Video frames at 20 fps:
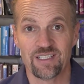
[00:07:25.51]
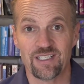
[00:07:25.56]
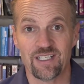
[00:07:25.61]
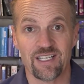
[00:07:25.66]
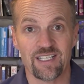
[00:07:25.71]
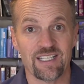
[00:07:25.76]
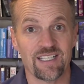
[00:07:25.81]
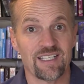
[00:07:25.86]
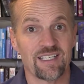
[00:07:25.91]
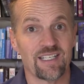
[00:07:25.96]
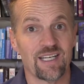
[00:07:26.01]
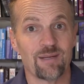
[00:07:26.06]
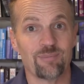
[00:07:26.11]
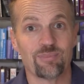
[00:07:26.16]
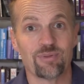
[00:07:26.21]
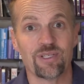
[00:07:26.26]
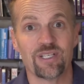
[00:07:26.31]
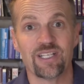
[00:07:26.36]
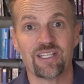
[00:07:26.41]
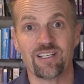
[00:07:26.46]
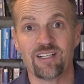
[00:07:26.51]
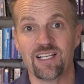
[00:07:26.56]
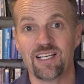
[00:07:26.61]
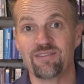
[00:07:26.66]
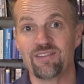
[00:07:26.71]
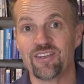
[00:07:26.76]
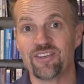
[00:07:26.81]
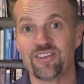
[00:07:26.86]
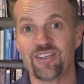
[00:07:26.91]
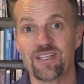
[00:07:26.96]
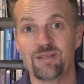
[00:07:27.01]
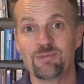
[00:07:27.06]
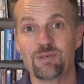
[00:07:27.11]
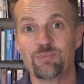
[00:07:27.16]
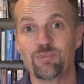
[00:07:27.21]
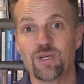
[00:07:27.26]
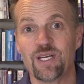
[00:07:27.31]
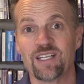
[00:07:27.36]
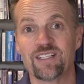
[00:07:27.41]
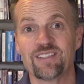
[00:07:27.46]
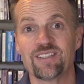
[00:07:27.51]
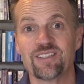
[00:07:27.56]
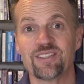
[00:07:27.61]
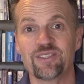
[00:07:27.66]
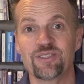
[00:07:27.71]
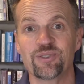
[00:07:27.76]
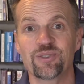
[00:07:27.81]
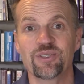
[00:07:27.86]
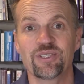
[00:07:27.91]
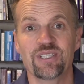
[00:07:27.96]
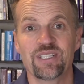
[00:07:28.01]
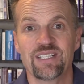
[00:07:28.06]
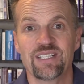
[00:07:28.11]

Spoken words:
Again, I pray it'll have the same impact on you